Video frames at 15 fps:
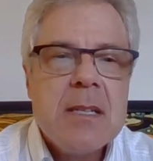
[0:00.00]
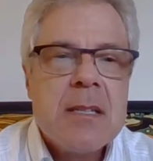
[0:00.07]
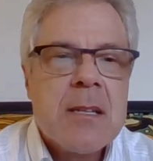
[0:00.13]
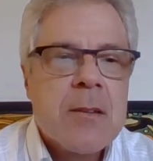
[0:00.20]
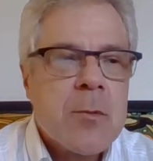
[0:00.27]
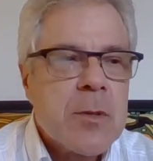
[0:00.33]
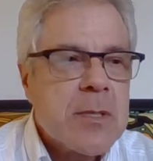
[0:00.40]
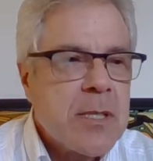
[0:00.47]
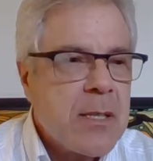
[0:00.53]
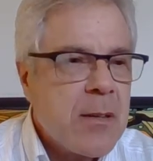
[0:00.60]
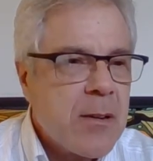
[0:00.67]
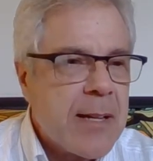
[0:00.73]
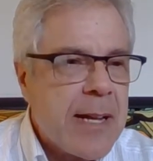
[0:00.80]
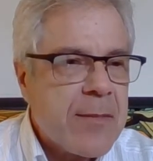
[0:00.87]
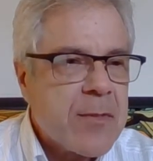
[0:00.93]
In other words, you
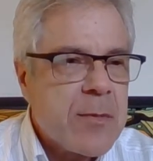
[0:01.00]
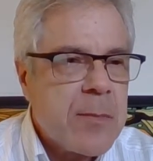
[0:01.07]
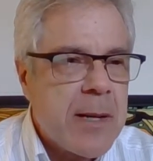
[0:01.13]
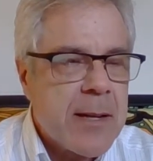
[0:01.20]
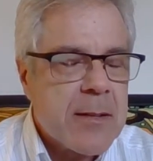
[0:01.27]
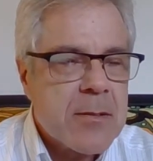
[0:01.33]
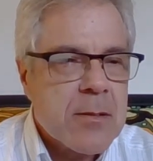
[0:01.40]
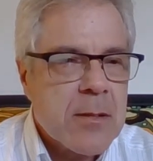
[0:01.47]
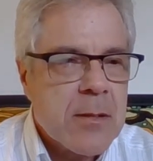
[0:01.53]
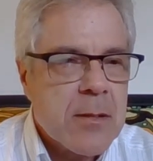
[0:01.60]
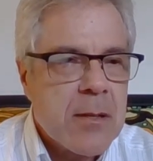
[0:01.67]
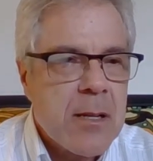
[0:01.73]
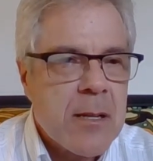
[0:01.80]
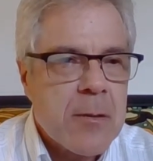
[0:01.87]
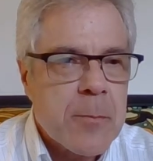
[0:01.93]
don't have to
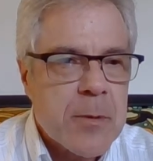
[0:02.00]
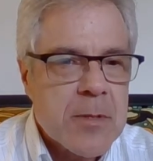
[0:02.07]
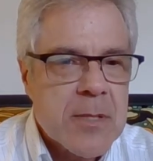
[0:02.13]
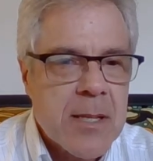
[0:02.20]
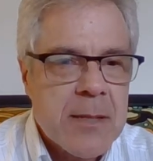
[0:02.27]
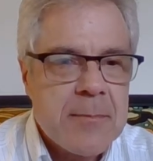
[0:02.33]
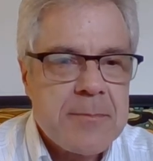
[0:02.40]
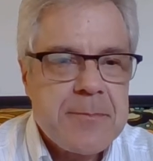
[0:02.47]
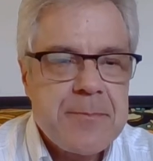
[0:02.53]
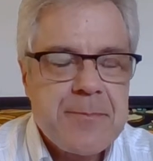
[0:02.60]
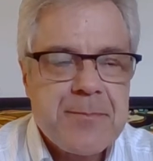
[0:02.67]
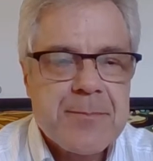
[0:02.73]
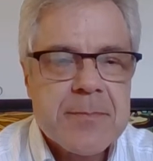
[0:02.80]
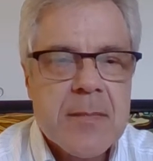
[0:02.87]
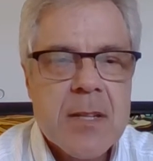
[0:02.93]
monitor 100%
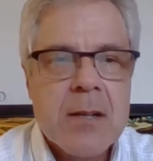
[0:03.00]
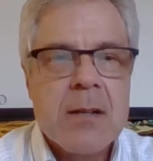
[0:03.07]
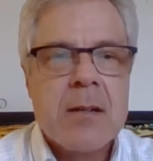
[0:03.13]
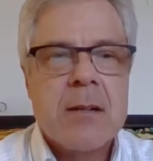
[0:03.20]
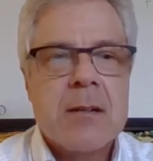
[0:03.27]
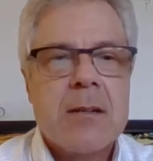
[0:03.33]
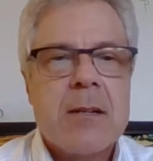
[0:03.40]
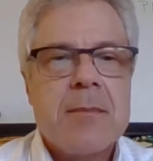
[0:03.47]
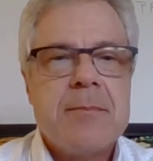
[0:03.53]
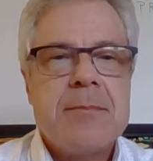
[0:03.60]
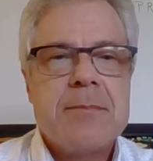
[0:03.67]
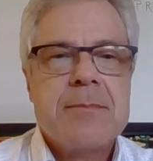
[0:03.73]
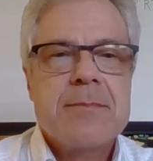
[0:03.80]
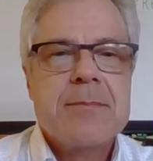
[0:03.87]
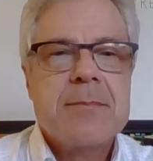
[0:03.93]
or
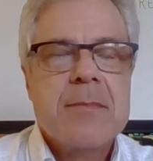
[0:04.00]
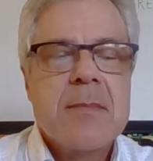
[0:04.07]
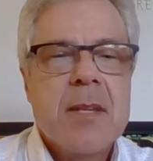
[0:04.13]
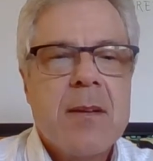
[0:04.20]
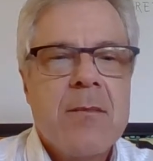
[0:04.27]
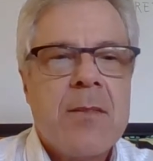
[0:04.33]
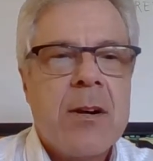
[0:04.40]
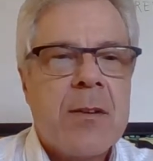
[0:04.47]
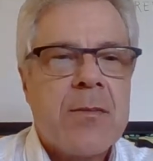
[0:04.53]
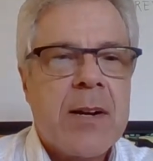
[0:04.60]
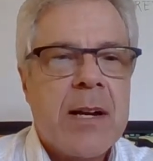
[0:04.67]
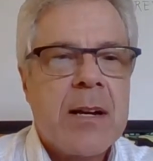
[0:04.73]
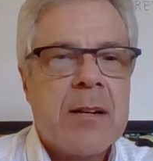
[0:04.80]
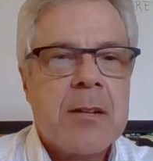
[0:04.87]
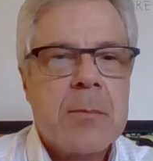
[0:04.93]

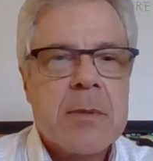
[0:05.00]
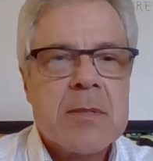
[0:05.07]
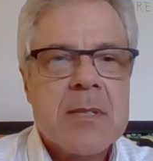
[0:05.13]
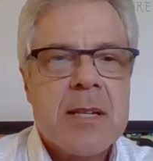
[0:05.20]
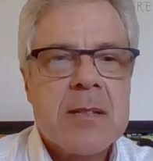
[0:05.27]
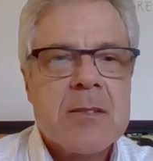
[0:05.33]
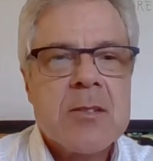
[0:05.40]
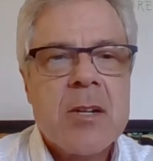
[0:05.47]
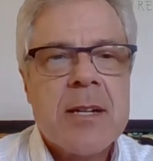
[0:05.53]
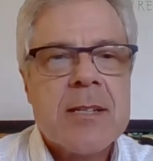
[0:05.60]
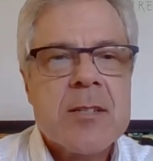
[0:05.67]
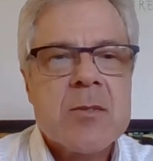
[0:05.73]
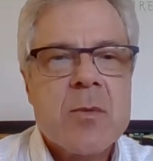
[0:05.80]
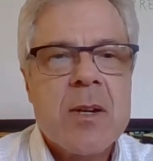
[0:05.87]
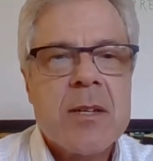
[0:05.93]
verify 100%. So I
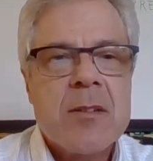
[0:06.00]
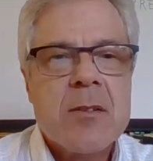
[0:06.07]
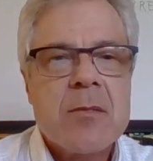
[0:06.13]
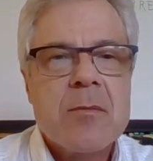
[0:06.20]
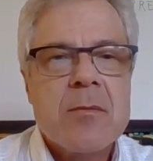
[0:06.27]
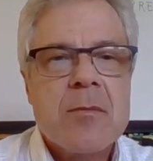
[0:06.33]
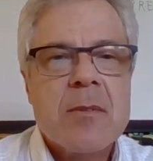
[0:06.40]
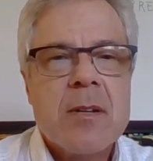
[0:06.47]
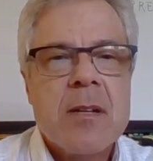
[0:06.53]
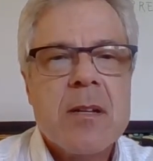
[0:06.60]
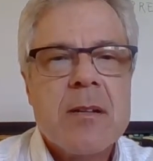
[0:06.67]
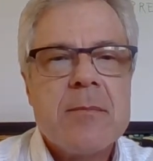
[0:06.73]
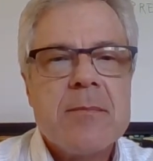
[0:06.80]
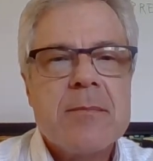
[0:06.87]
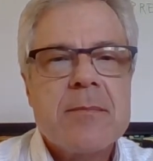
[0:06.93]
just wanted
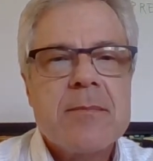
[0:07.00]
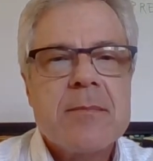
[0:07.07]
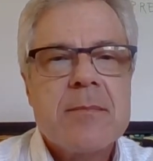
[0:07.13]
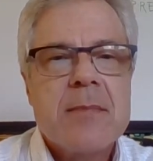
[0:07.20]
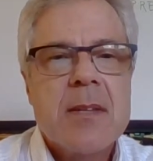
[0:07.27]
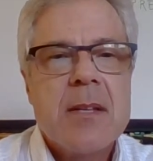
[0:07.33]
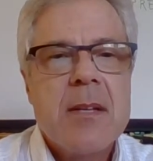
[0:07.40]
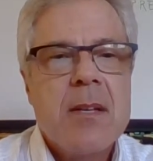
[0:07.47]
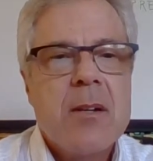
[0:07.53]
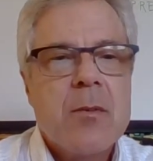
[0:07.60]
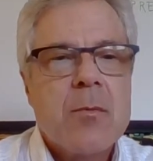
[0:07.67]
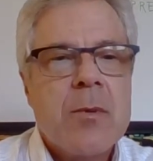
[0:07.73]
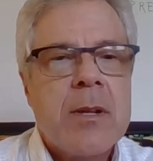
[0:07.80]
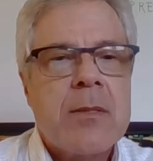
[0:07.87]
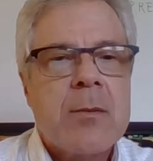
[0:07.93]
to
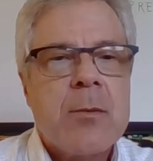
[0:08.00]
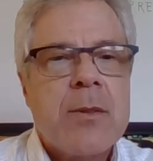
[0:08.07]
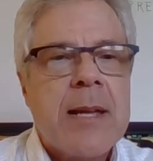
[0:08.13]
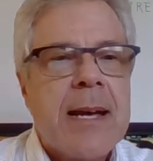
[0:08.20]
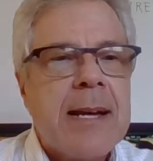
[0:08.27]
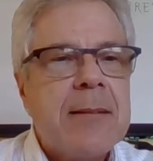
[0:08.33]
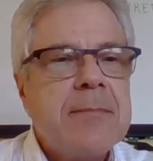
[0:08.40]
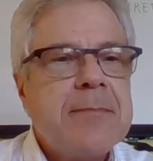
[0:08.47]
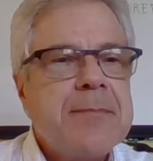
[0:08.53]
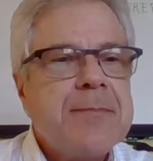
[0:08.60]
read through that.